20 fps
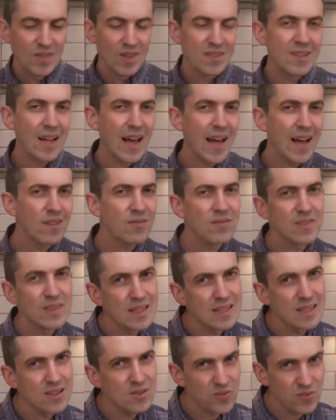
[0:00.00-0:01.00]
To have
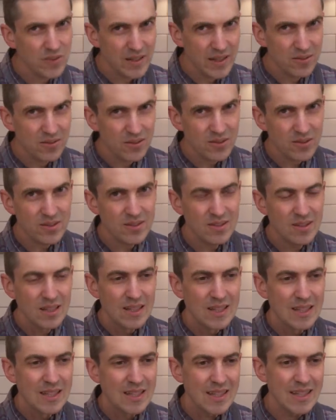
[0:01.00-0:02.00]
these flavors
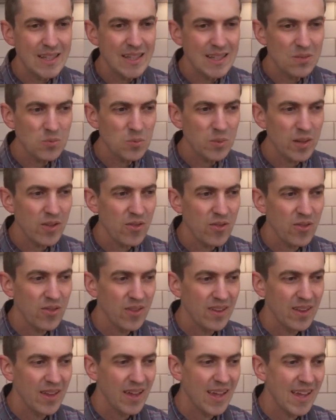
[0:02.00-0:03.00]
in with
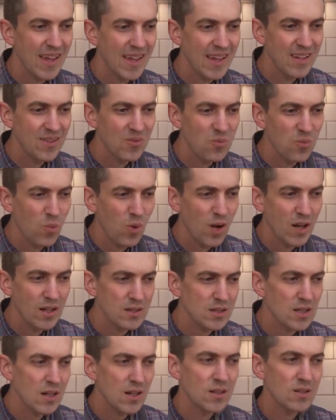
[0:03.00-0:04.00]
a
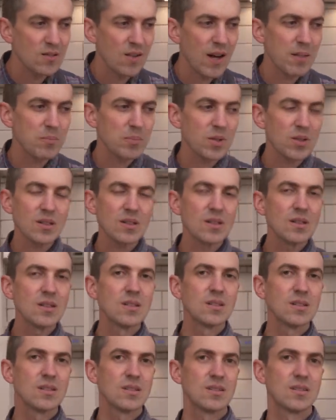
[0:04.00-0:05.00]
wonton wrapper,
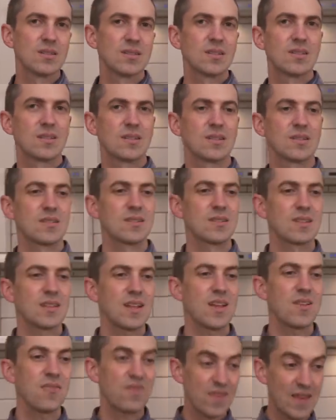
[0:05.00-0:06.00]

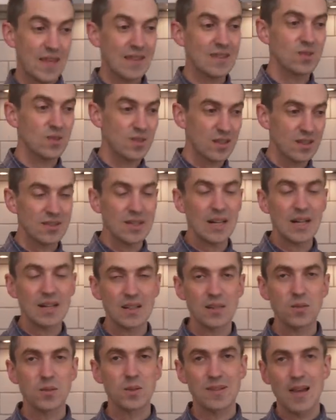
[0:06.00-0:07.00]
if that's
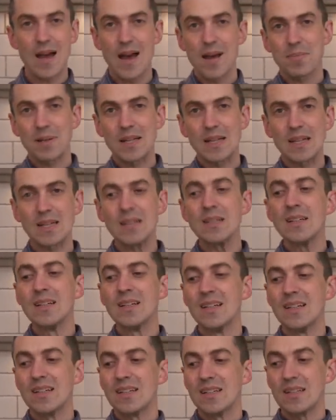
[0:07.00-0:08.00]
exactly what's happening,
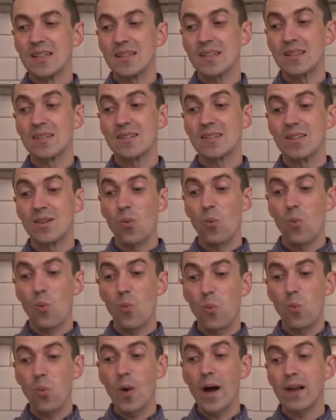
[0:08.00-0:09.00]
is
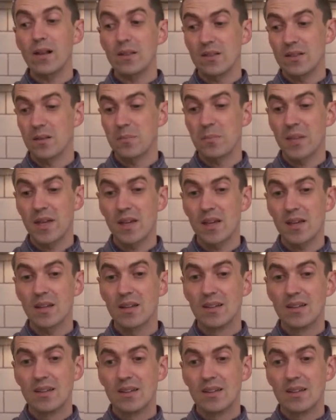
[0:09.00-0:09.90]
wild to me.